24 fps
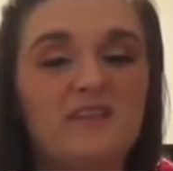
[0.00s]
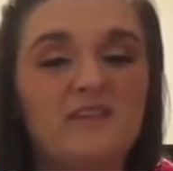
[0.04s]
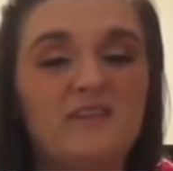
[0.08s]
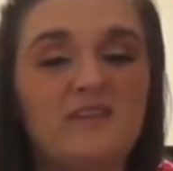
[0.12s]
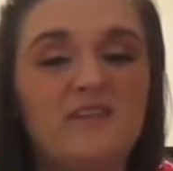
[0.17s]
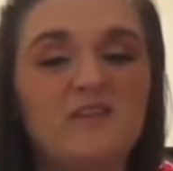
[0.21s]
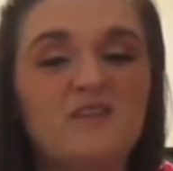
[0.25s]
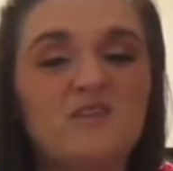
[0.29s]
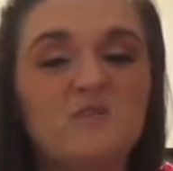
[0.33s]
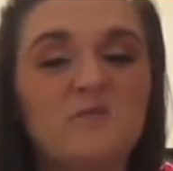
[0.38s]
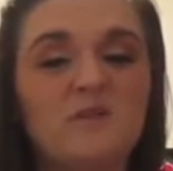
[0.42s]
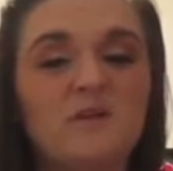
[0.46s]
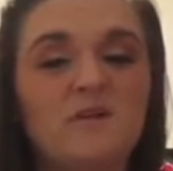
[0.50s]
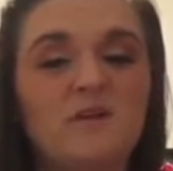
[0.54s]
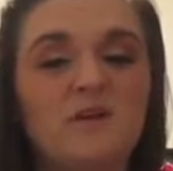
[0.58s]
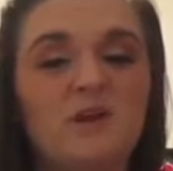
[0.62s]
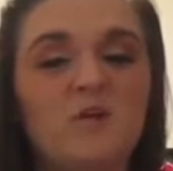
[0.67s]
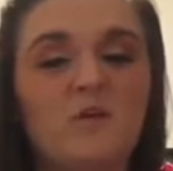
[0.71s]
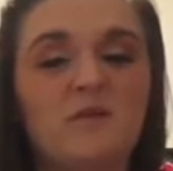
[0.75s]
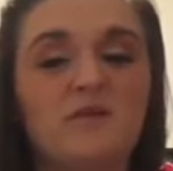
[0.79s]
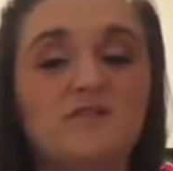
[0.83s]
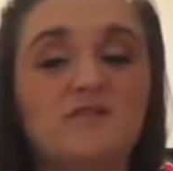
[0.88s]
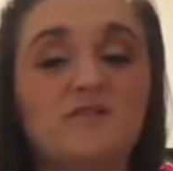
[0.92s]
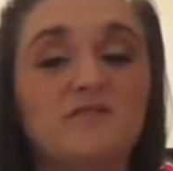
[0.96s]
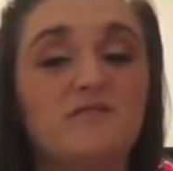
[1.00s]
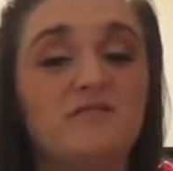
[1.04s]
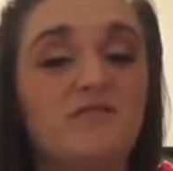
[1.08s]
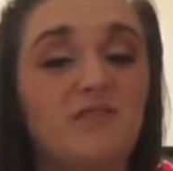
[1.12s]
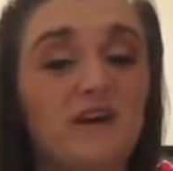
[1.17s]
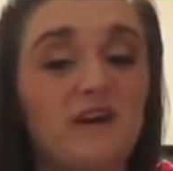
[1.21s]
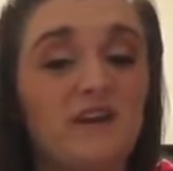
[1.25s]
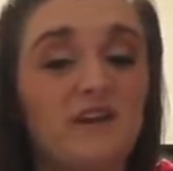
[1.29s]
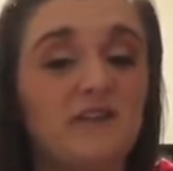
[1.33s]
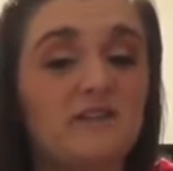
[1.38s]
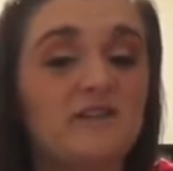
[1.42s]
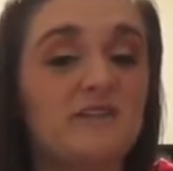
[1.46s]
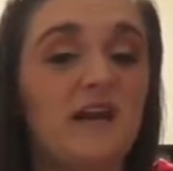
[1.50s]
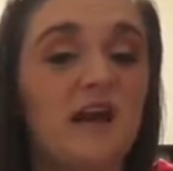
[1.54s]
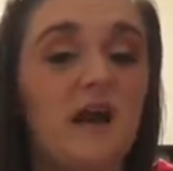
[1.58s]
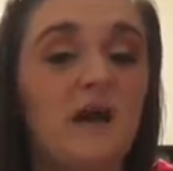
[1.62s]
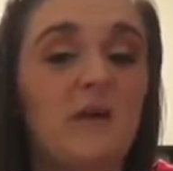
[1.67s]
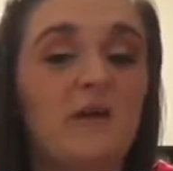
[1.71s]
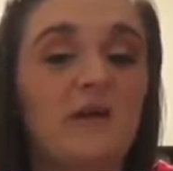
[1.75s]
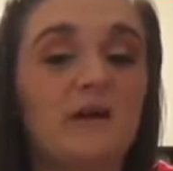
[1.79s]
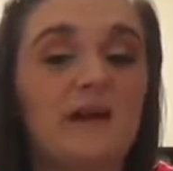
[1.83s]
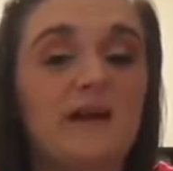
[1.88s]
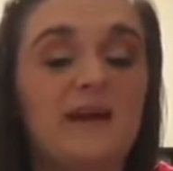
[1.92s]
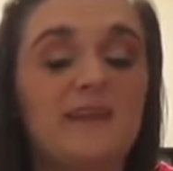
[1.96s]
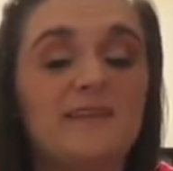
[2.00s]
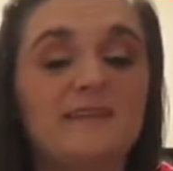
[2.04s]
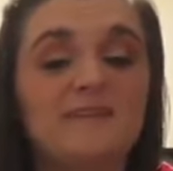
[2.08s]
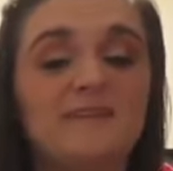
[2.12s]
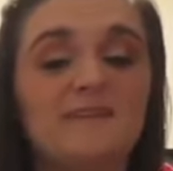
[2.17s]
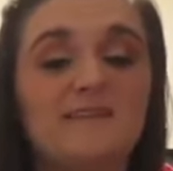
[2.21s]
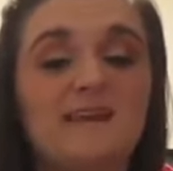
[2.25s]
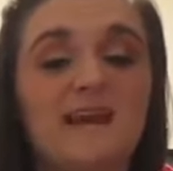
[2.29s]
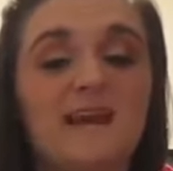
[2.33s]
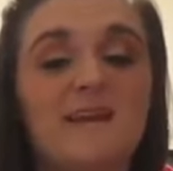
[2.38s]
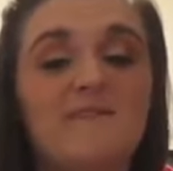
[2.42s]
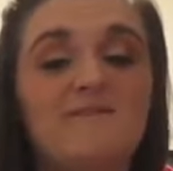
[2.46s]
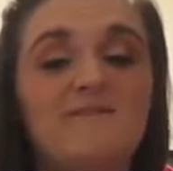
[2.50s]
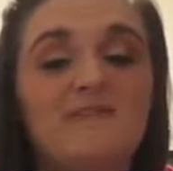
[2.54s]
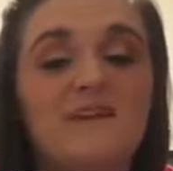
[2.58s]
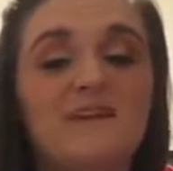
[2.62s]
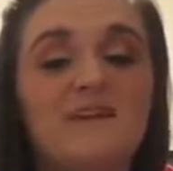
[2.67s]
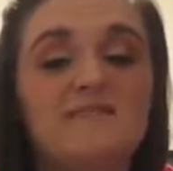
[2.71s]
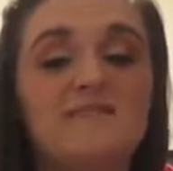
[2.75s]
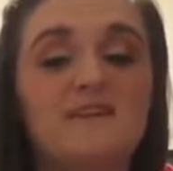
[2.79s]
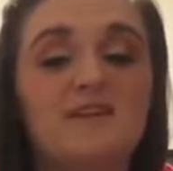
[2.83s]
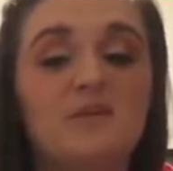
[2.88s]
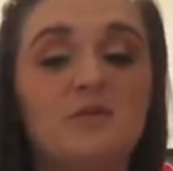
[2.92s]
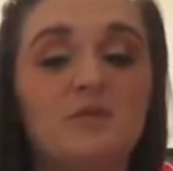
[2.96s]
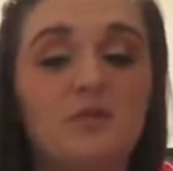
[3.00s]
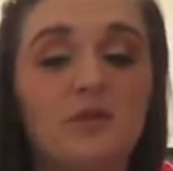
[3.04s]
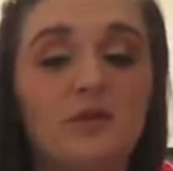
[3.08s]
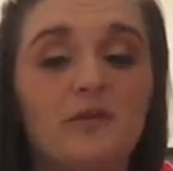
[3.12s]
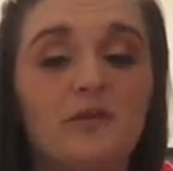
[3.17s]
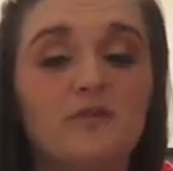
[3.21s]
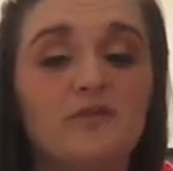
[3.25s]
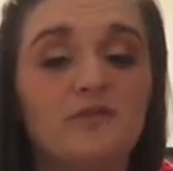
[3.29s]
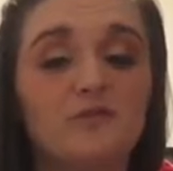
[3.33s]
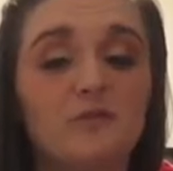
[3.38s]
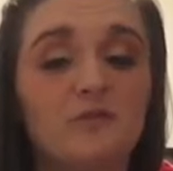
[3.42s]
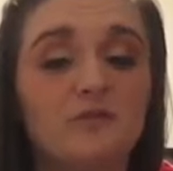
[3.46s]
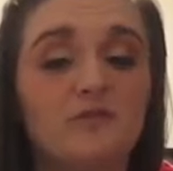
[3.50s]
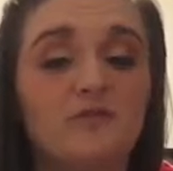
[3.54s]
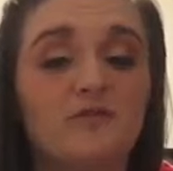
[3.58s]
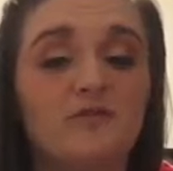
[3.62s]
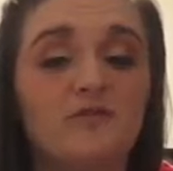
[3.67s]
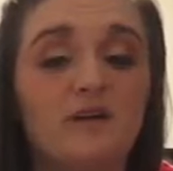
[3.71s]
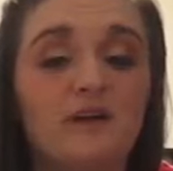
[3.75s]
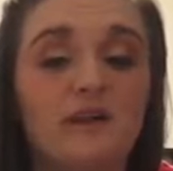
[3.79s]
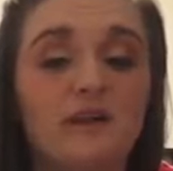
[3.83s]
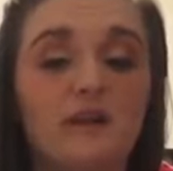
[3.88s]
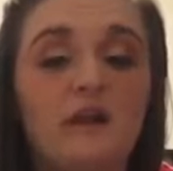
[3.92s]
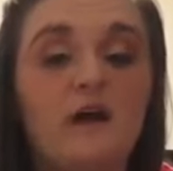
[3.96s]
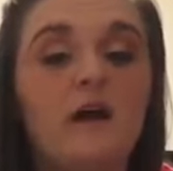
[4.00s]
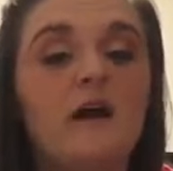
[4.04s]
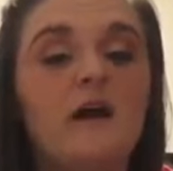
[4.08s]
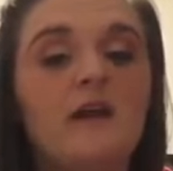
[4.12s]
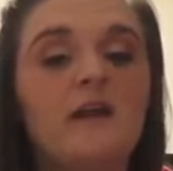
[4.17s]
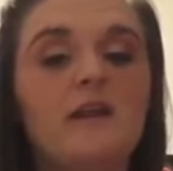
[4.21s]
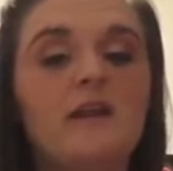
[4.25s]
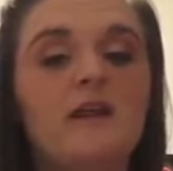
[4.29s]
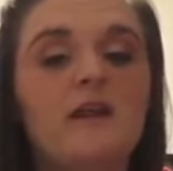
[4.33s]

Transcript: This window was in front of the tower and the side facing north towards the front lawn.